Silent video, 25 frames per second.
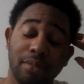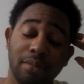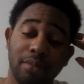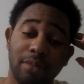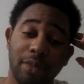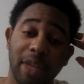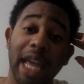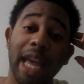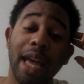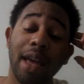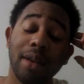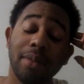
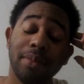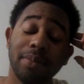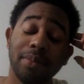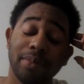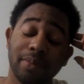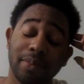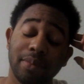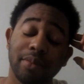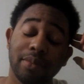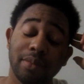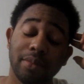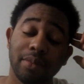Yeah,
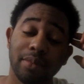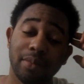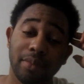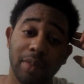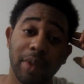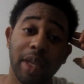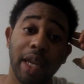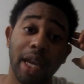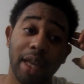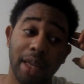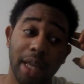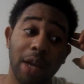
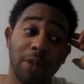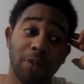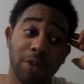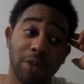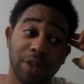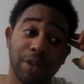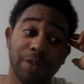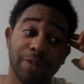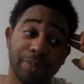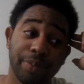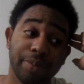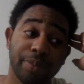yeah, that
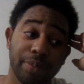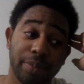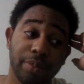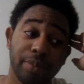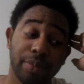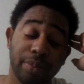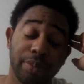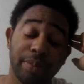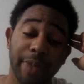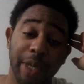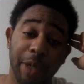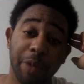was,
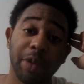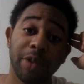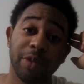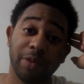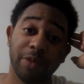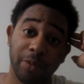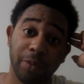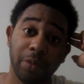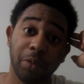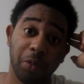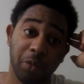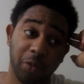it was
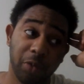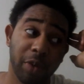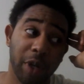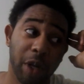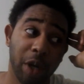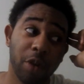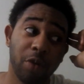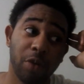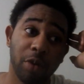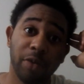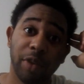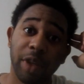
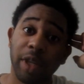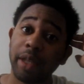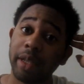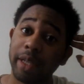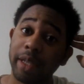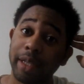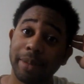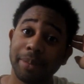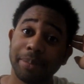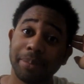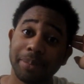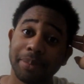very
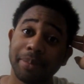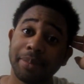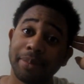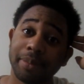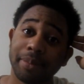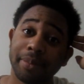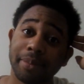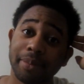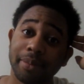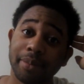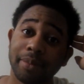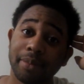revealing.
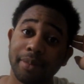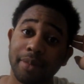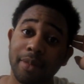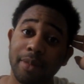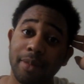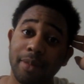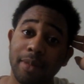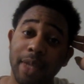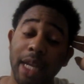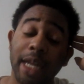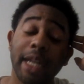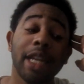
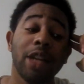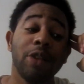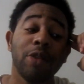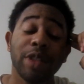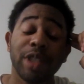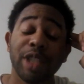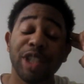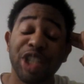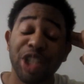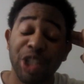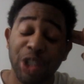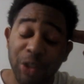And it
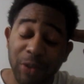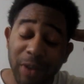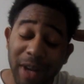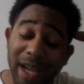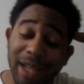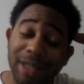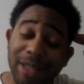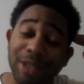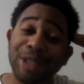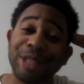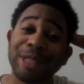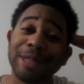was a
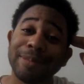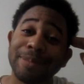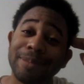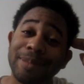distraction